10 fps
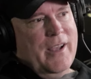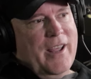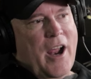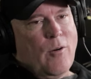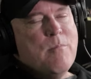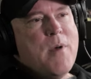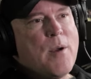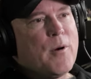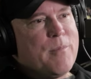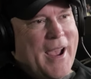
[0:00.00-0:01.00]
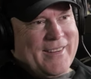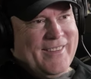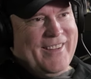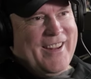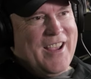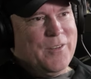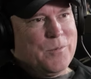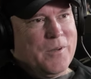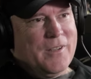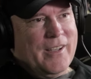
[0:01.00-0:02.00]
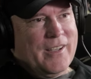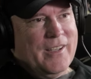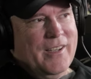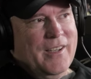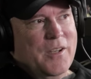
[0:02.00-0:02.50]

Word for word: And I remembered back to the days where like